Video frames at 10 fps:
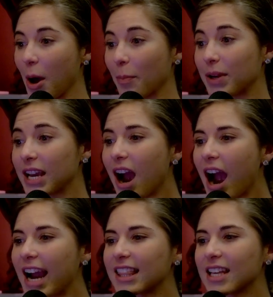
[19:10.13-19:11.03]
But yeah,
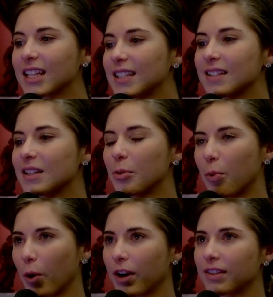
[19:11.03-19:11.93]
I think this is an
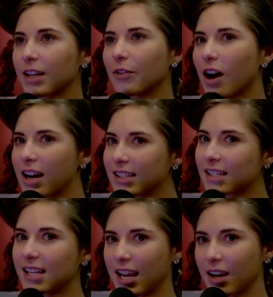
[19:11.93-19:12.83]
important thing for us to
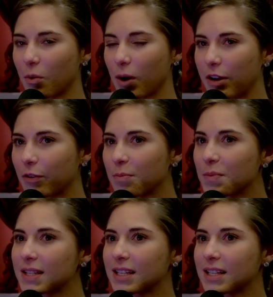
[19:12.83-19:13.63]
take away from this,